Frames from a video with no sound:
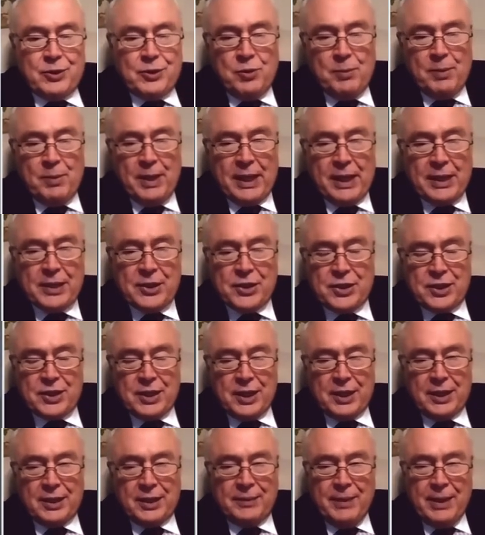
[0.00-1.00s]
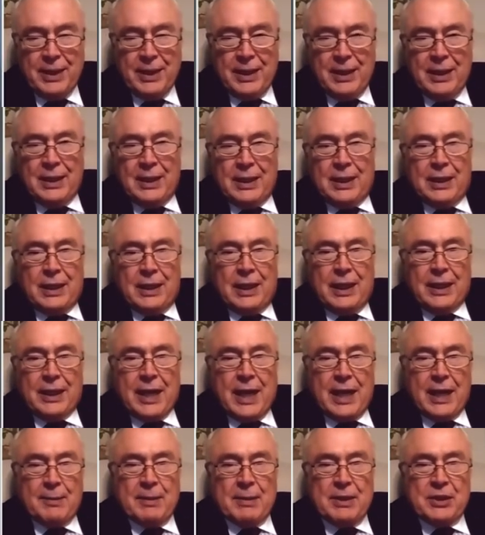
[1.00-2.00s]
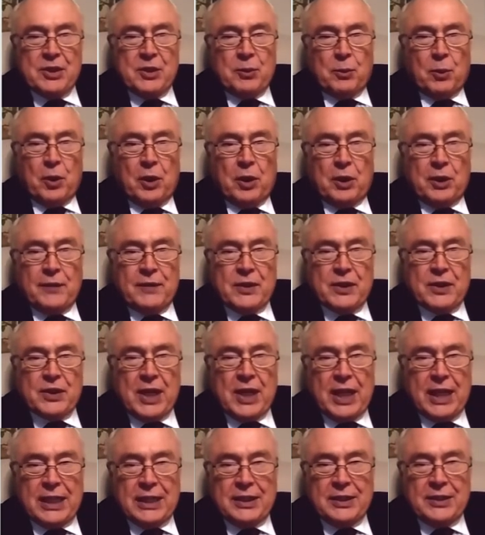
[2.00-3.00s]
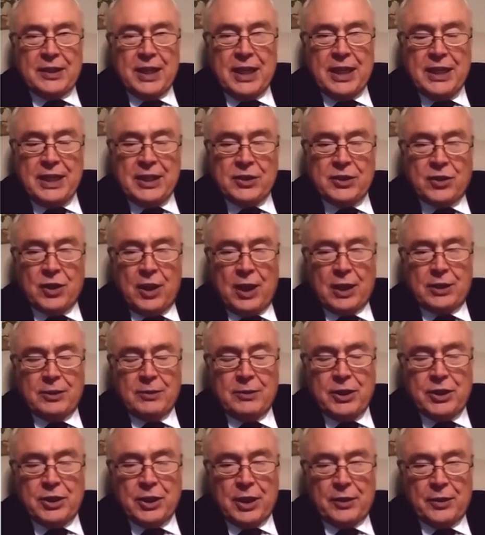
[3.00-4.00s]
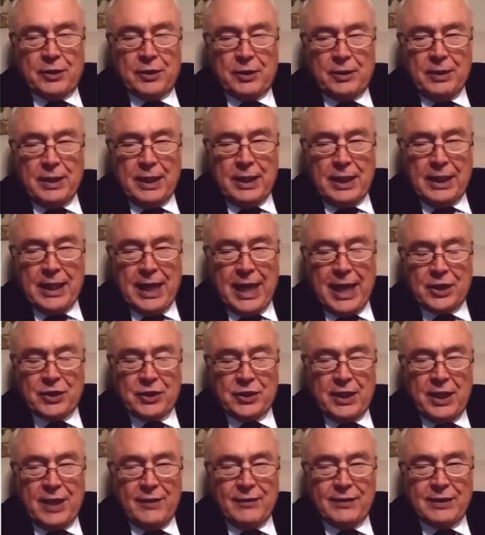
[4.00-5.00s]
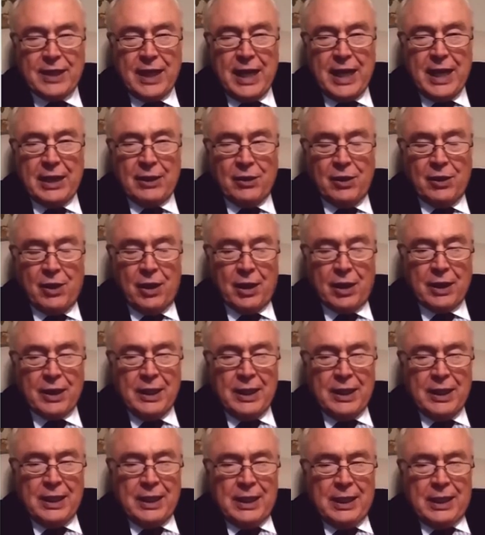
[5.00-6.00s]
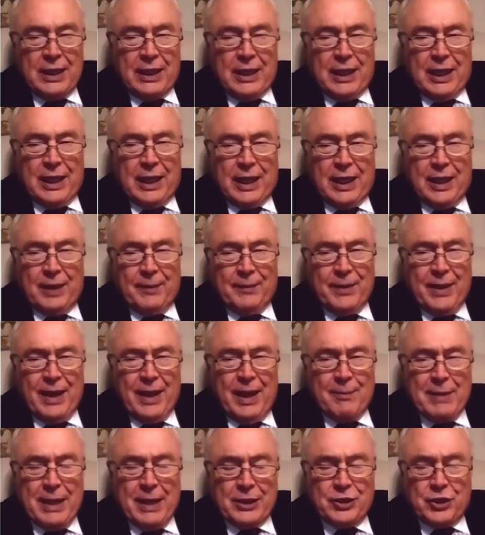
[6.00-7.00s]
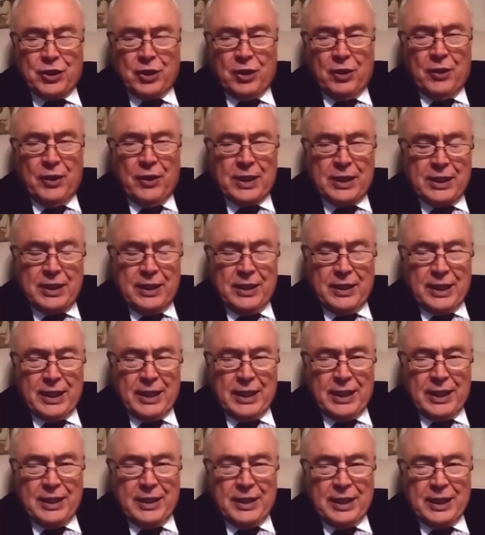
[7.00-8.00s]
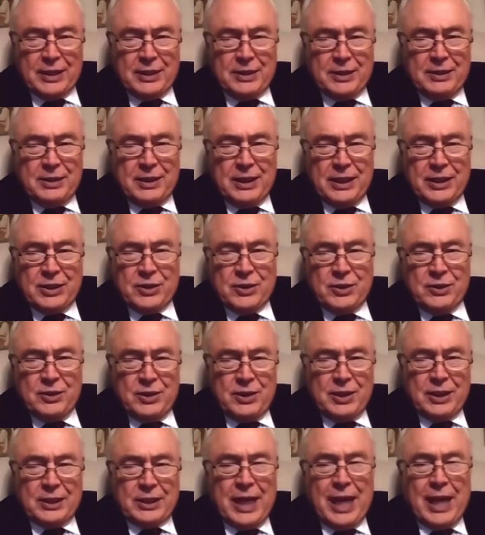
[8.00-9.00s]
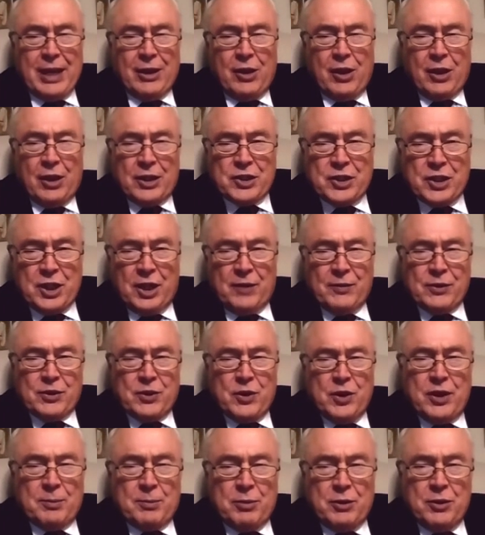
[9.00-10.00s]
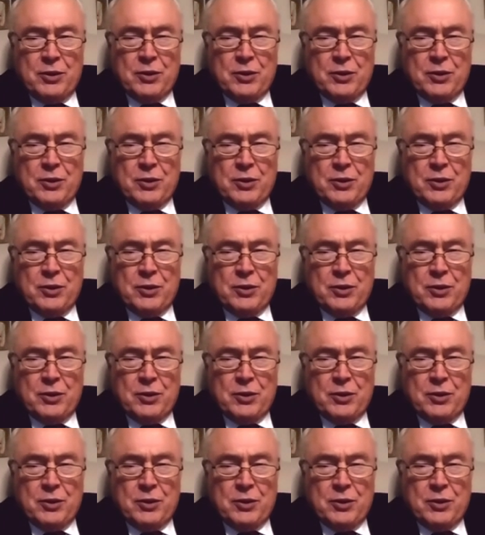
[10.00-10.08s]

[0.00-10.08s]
two biggest economies in the world have decided that they need to talk to each other and actually have a dialogue. I'm not sure that the dialogue itself is going to